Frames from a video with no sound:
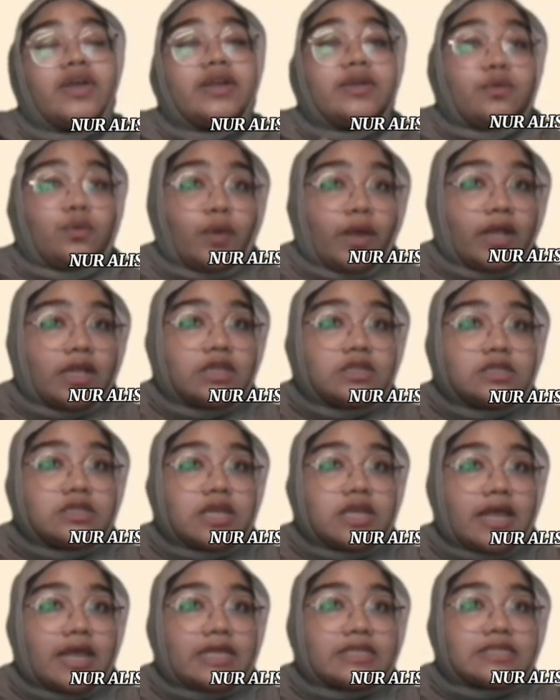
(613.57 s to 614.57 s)
very well,
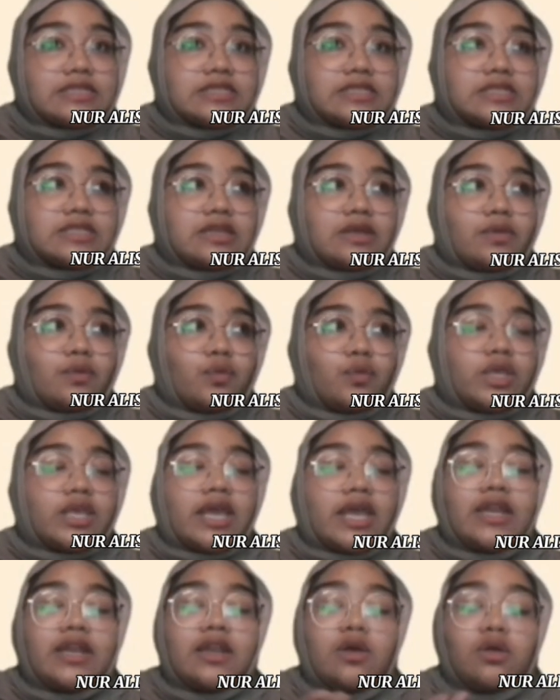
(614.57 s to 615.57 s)
as we
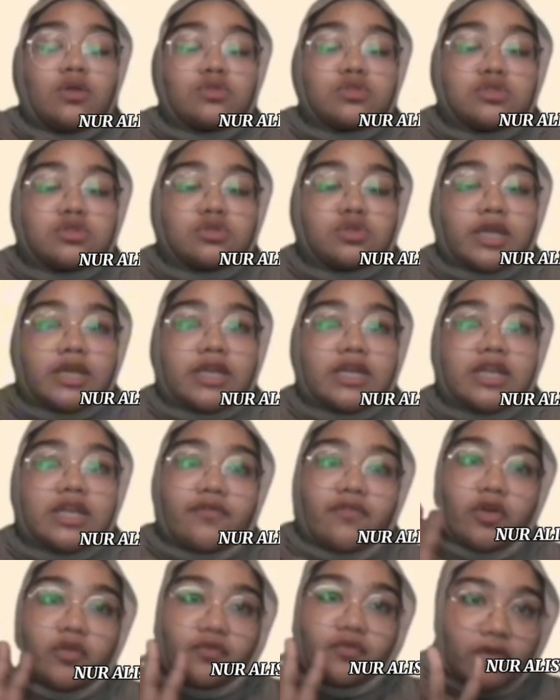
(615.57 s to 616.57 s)
can also
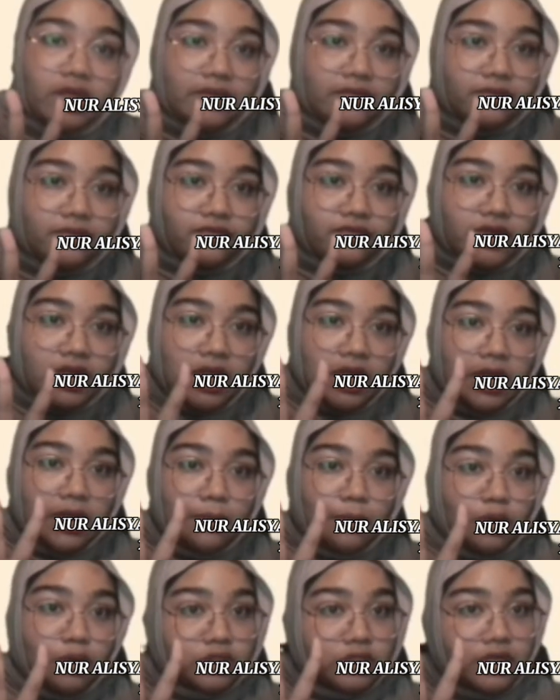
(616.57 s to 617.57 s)
recognize from
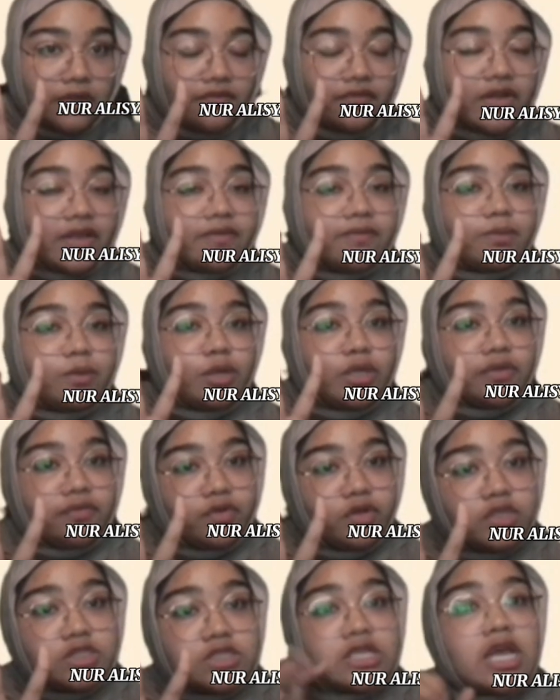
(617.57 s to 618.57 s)
5 body
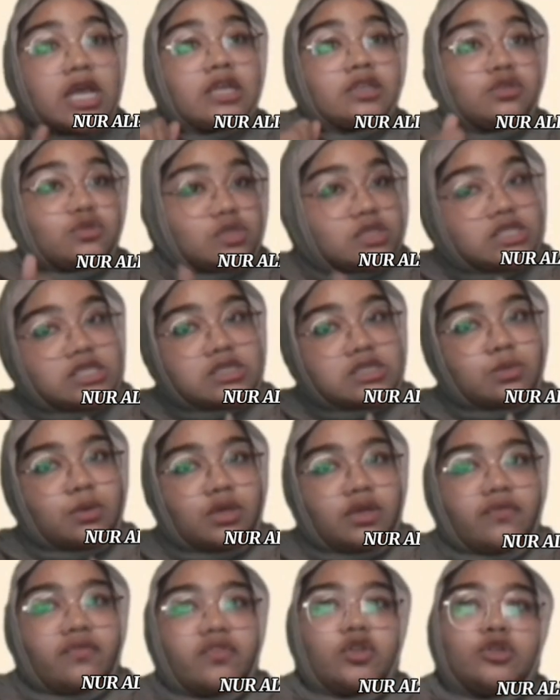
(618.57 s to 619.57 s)
fluid to 6
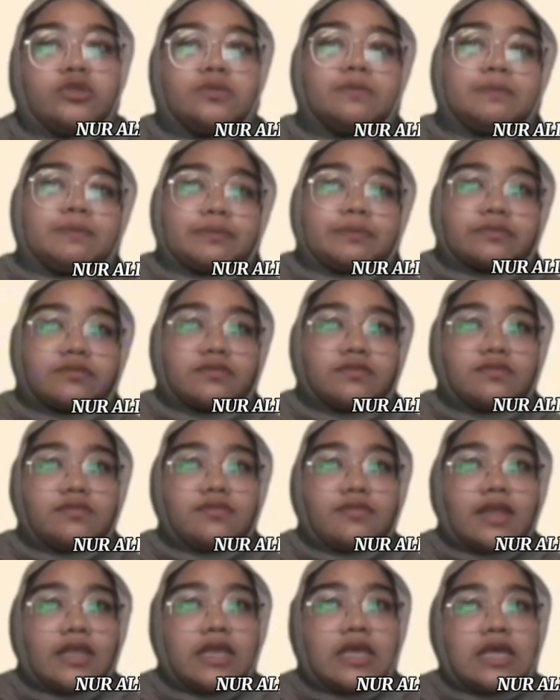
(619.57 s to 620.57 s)
body fluid.
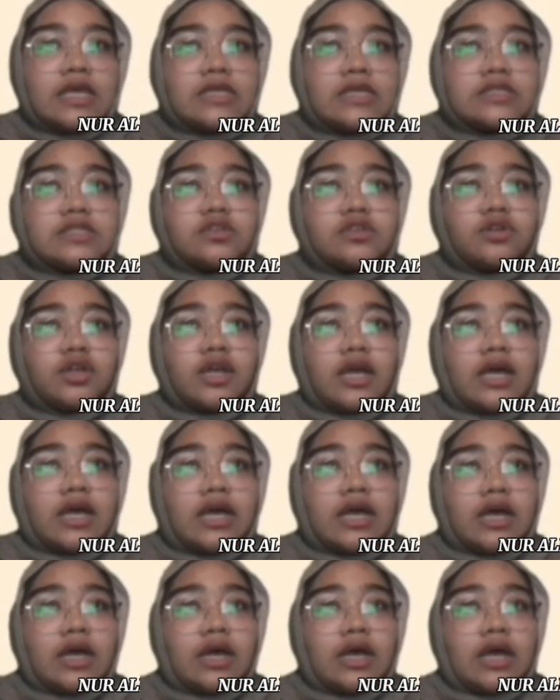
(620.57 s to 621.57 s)
So
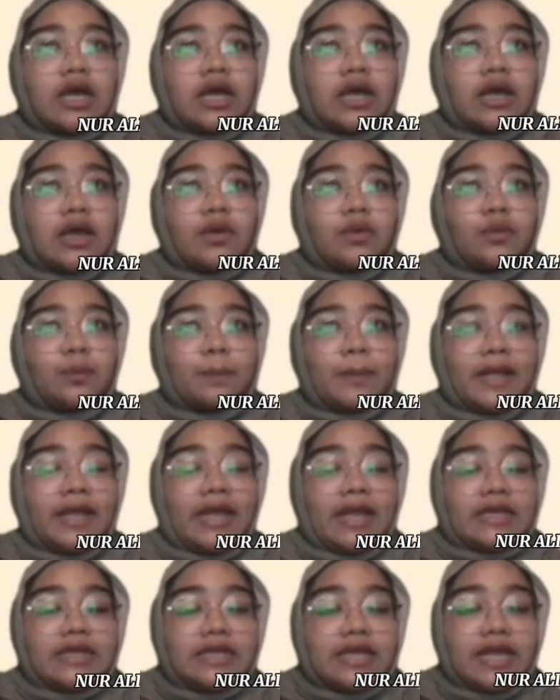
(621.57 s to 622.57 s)

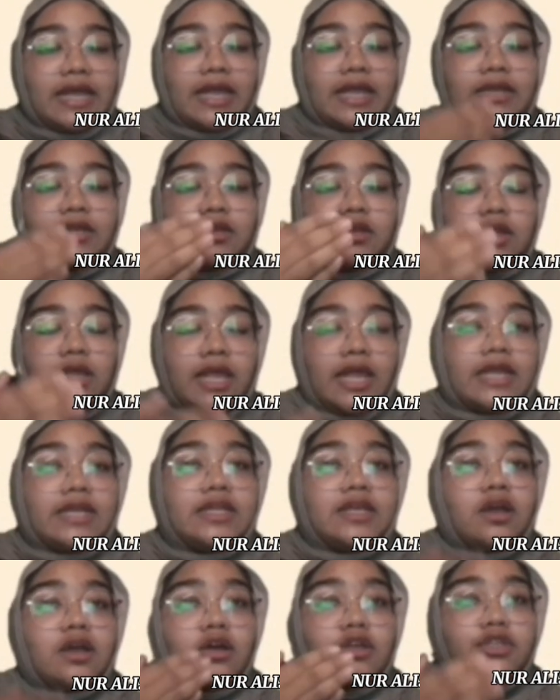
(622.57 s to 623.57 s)
by
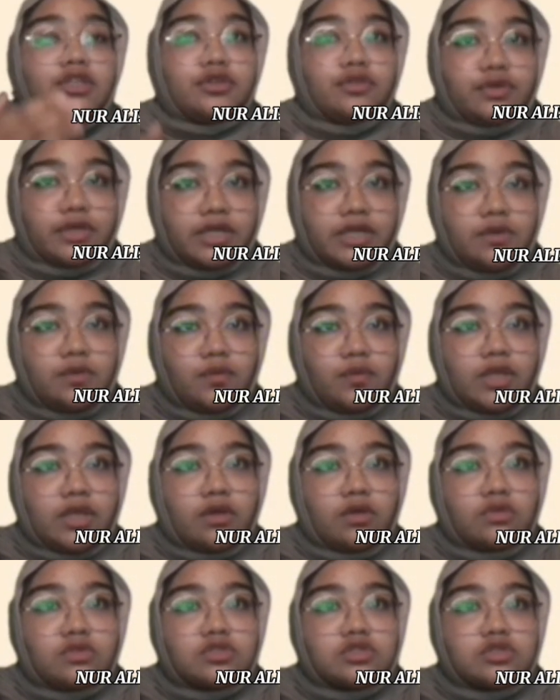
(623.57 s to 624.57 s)
adding on urine,
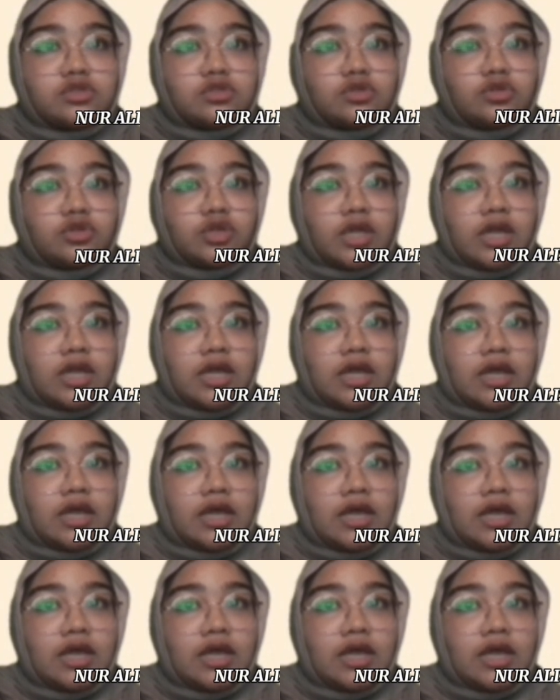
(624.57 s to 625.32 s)
we also